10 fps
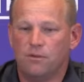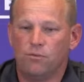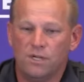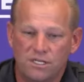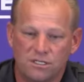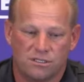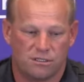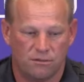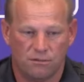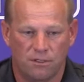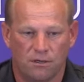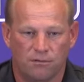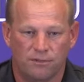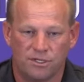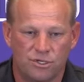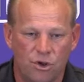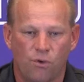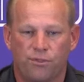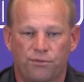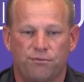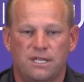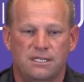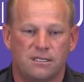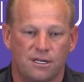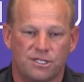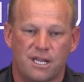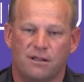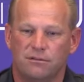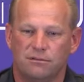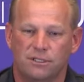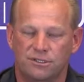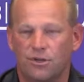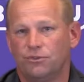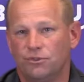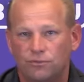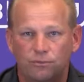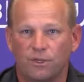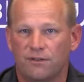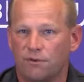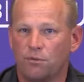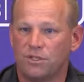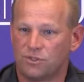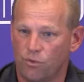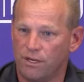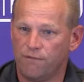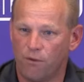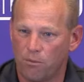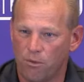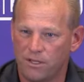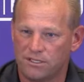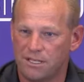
And we just, you know, there's no three touchdown. There's no whatever it was, 24 points.